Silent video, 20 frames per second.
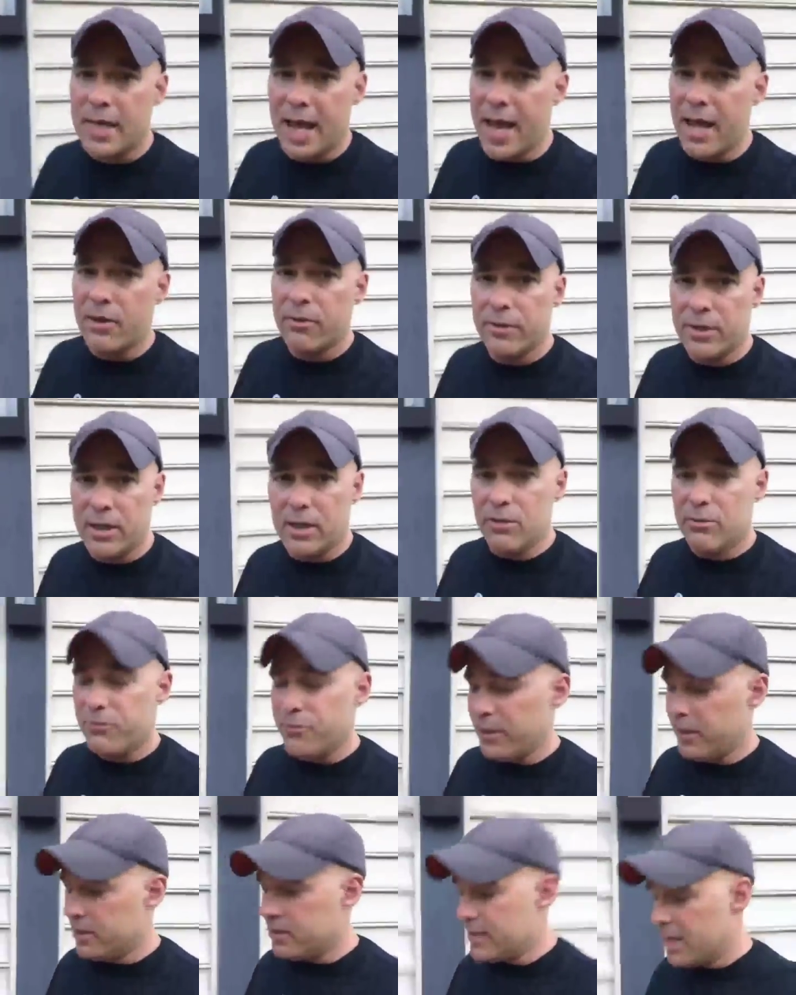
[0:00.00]
down in
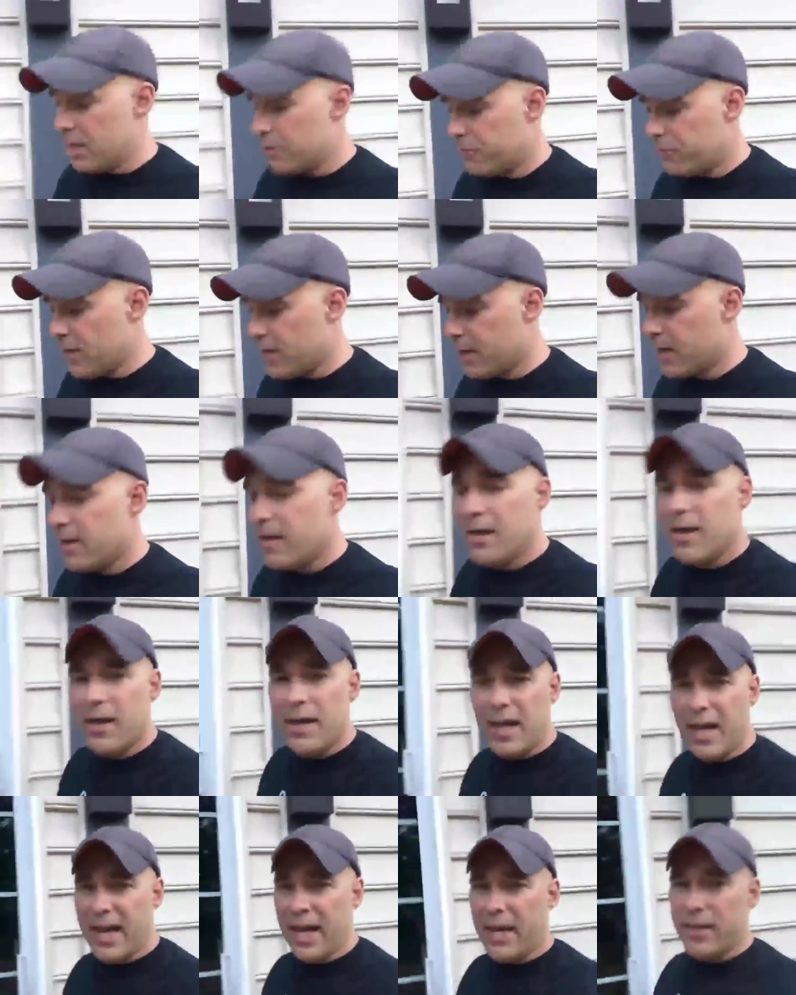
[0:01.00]
Philadelphia,
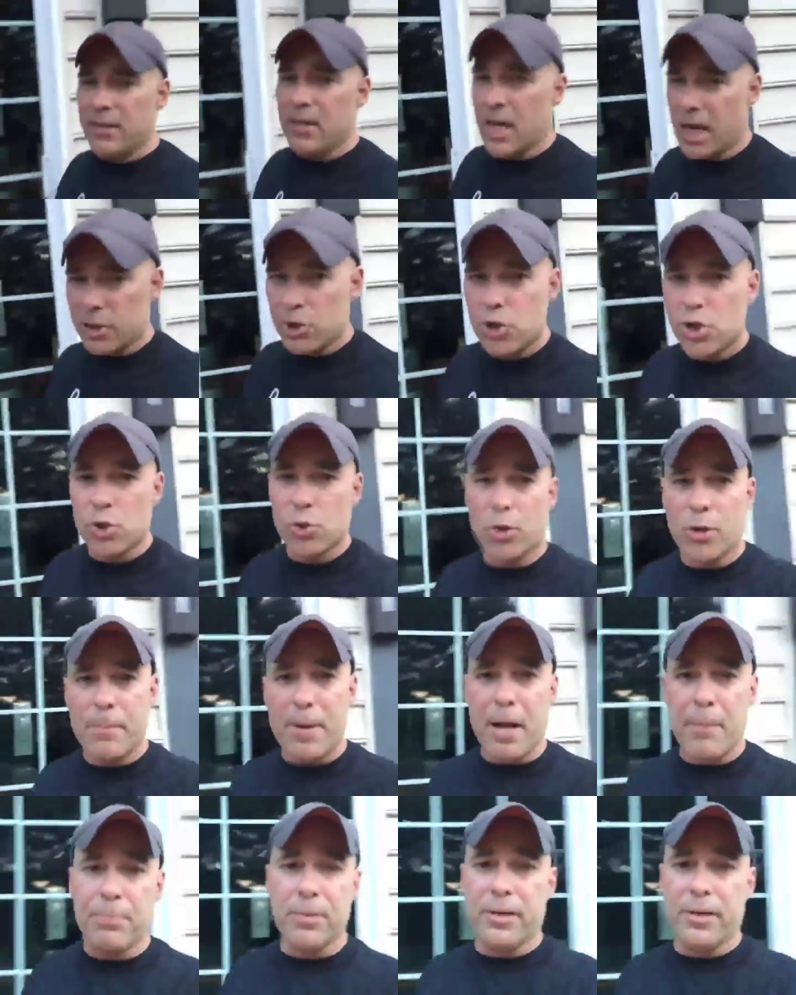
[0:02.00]
and not sure about